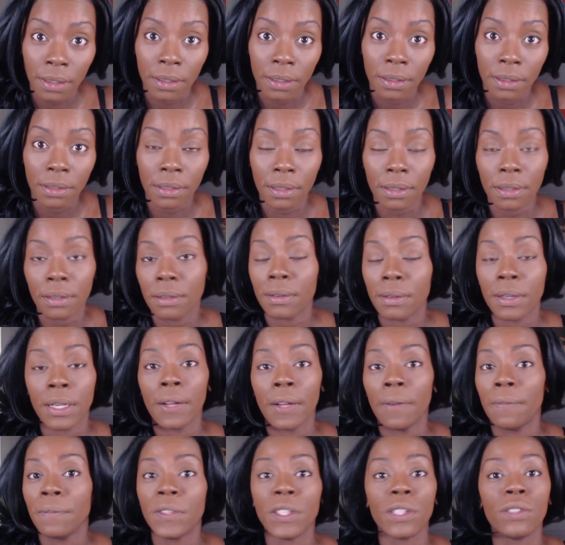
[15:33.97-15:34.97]
So
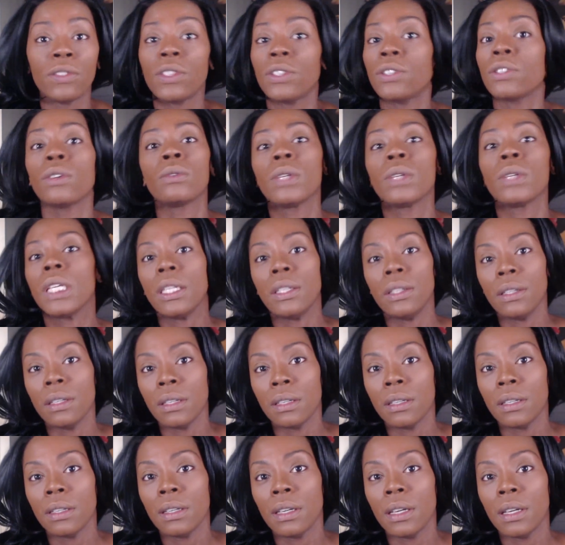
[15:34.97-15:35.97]
there's just no need.
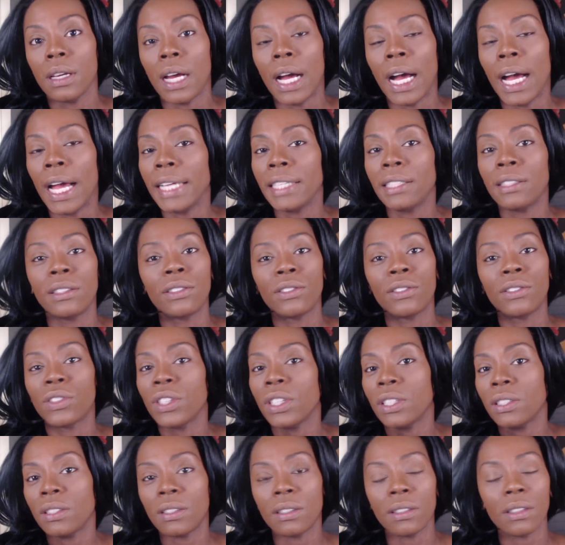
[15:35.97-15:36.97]
I
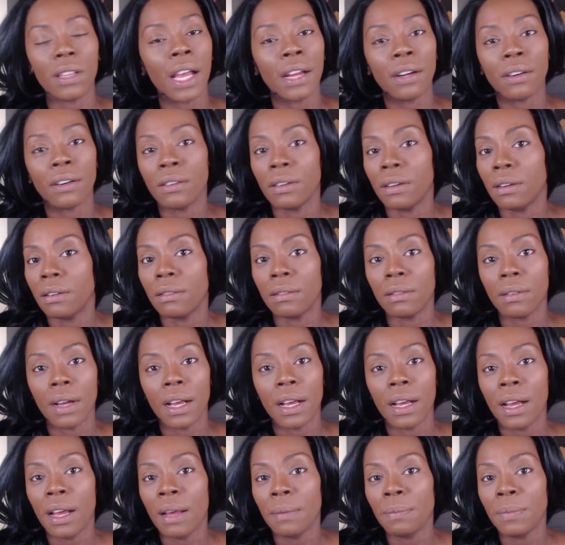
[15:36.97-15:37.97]
don't know.
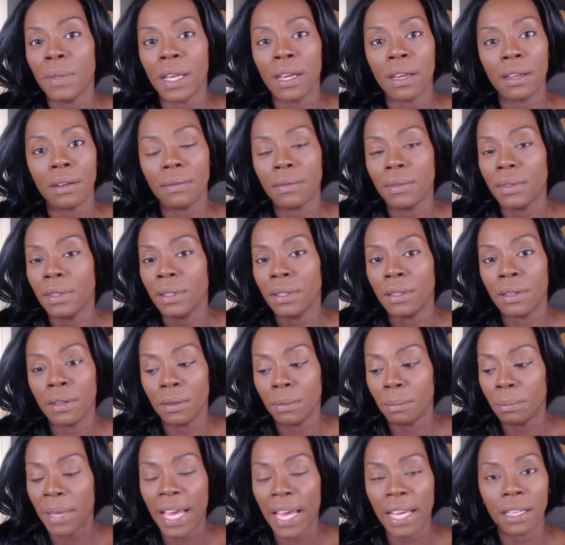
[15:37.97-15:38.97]
I'm not,
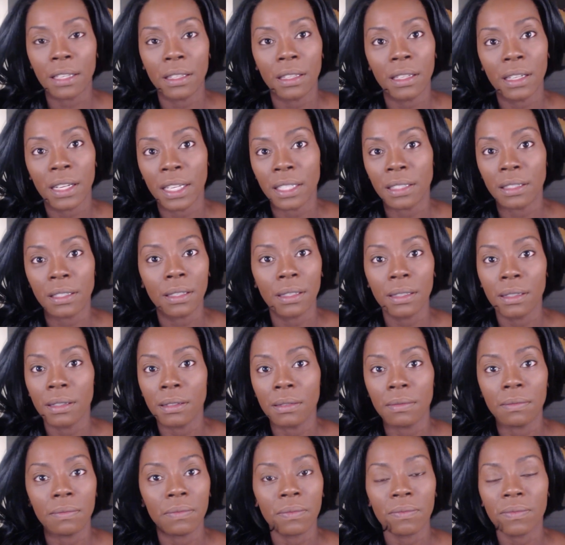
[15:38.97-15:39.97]
back in the
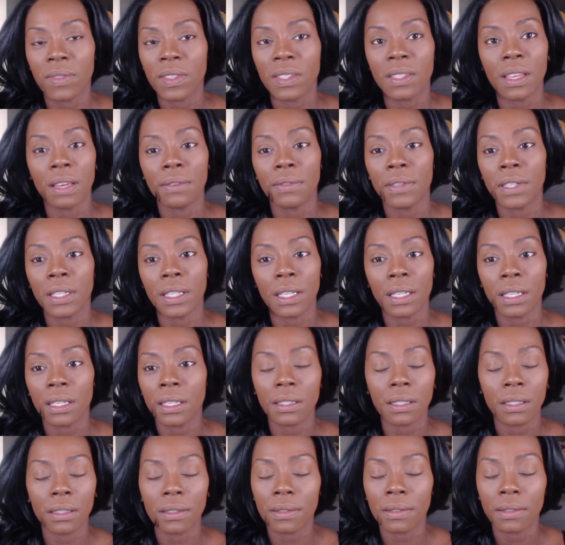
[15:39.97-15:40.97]

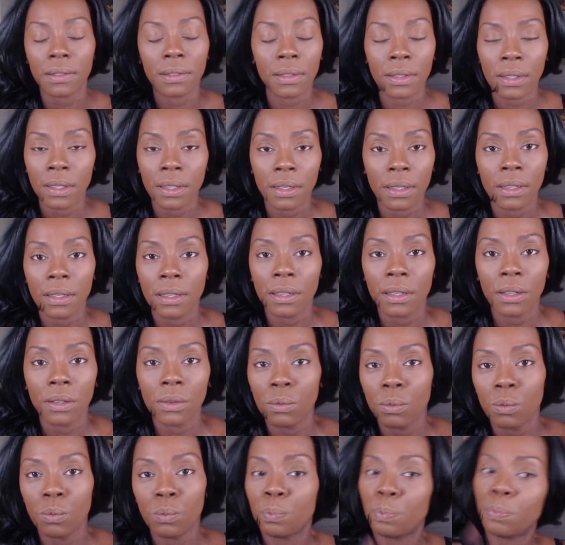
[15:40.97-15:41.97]
1970s and
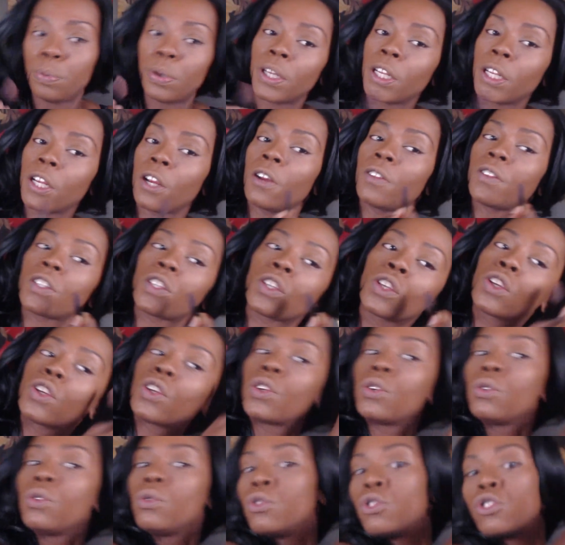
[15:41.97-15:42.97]
putting on this
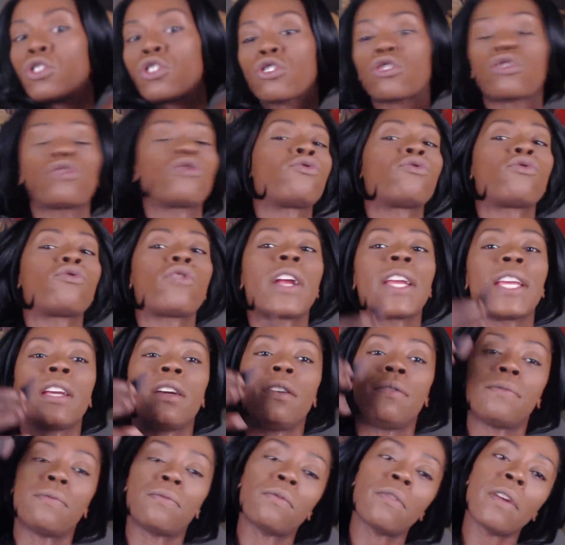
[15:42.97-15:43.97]
huge stripe
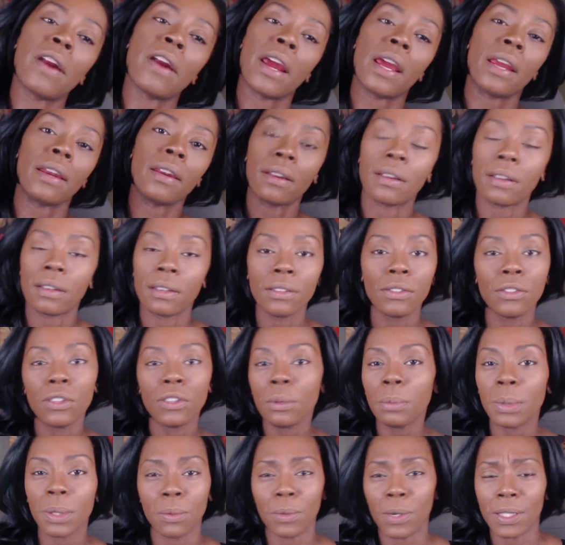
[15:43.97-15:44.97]
of red.
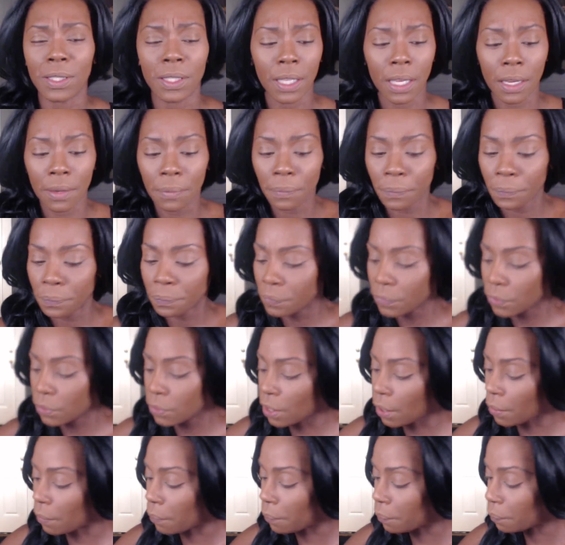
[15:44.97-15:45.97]
Nobody wants that.
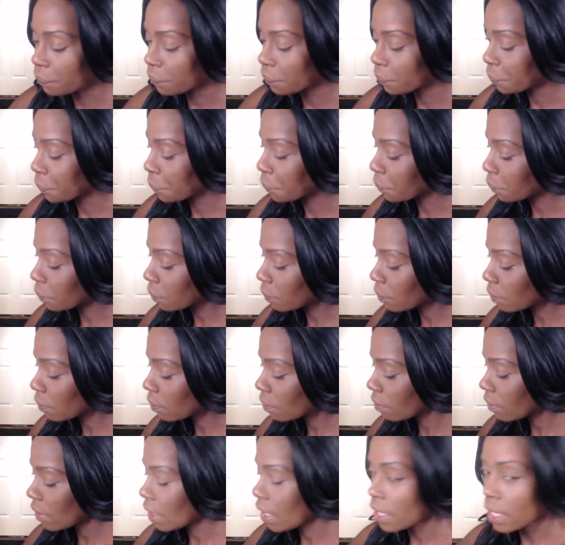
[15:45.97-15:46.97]
So
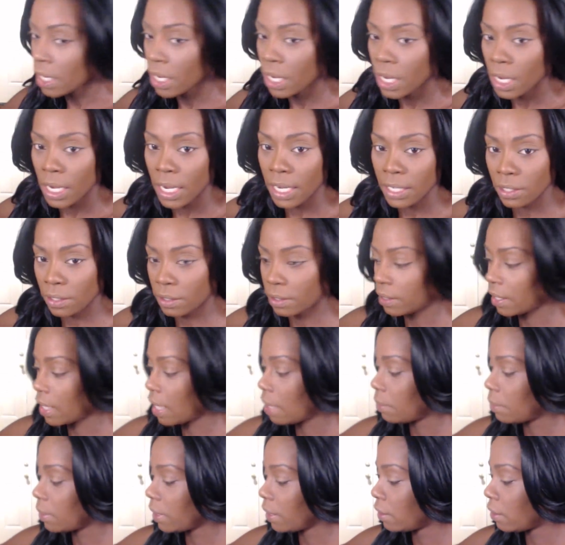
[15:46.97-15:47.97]
I just
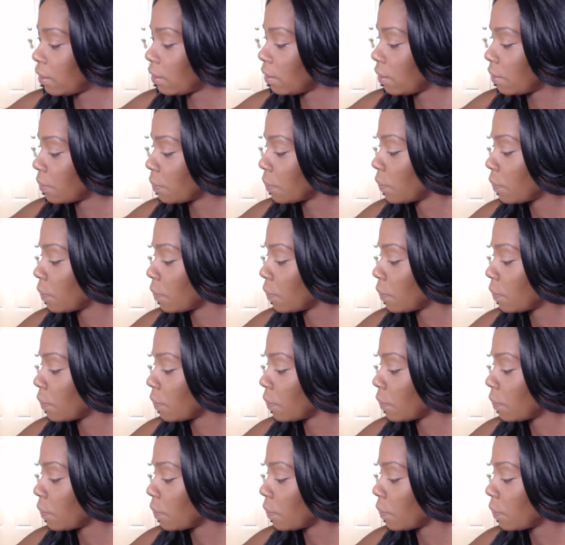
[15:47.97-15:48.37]
dab a little.